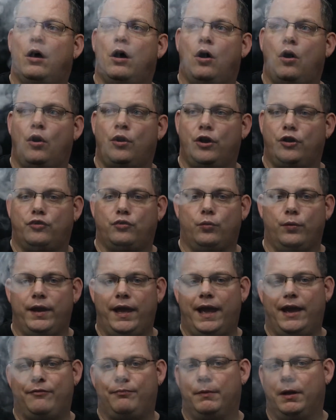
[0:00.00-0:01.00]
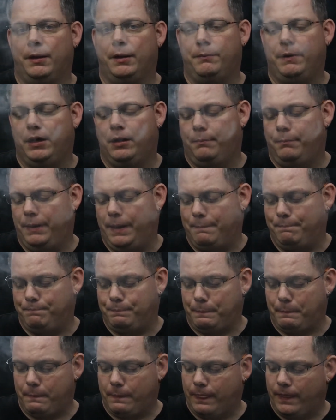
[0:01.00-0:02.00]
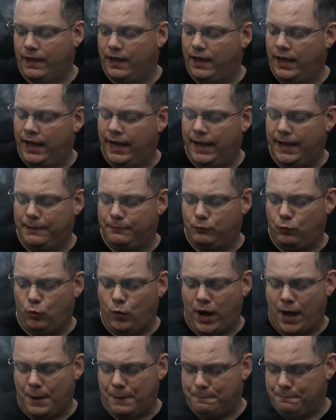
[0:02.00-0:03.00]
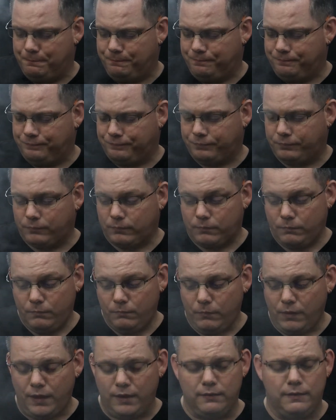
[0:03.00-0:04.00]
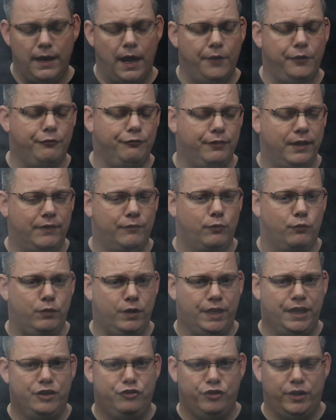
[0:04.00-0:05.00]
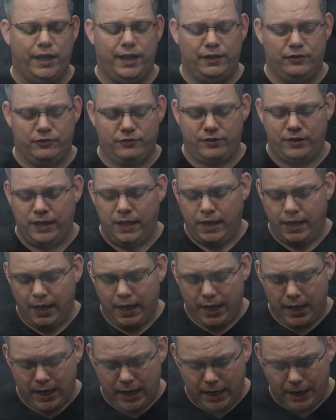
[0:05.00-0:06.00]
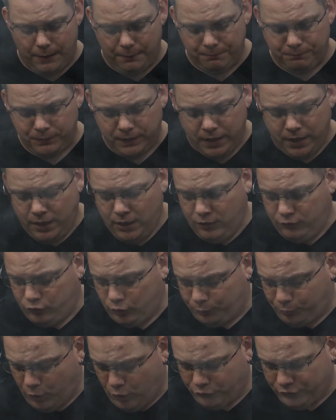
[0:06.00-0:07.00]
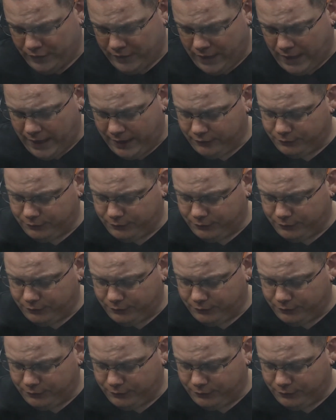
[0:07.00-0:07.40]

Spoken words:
On a 2.5 millimeter bit. And wow, now the flavor really changed. So pros and cons.